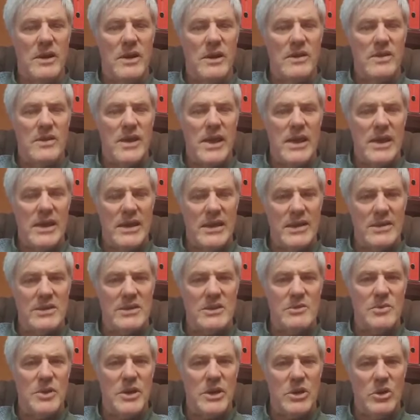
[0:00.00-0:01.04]
They lit
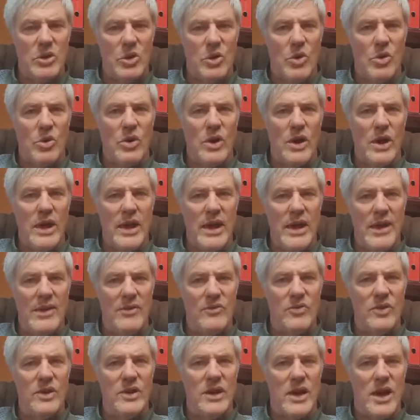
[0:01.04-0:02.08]
the menorah
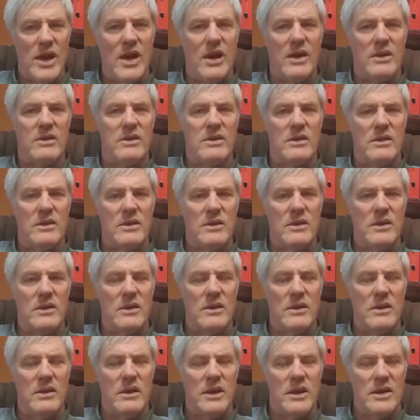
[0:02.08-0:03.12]
every night
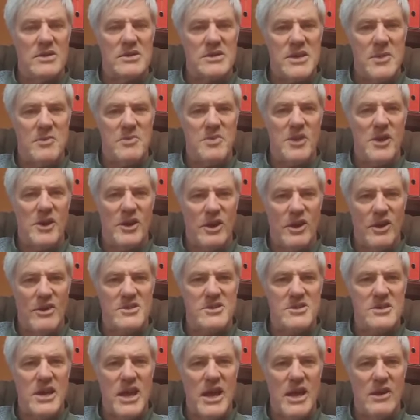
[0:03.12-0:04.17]
except the
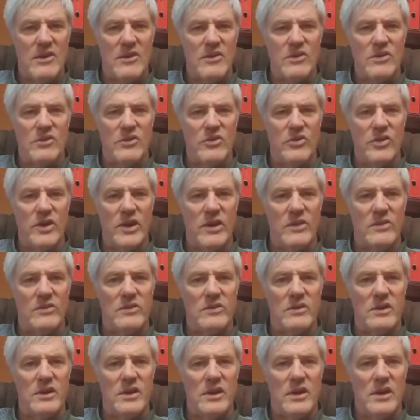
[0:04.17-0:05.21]
last night of the
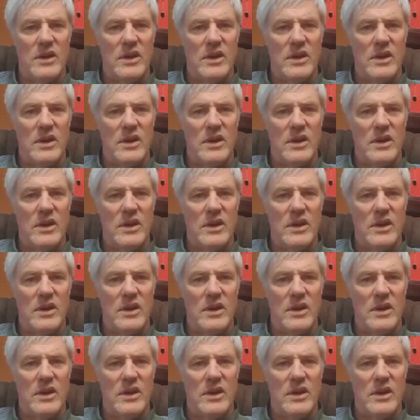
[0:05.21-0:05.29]
feast.